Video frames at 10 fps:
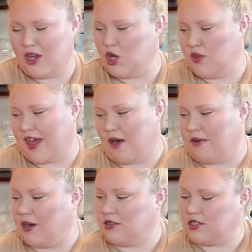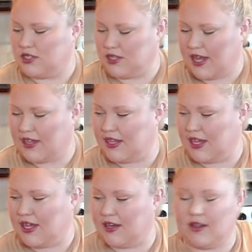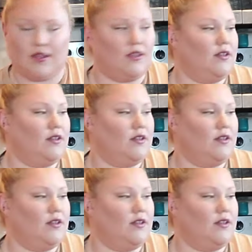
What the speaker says: go that route. And then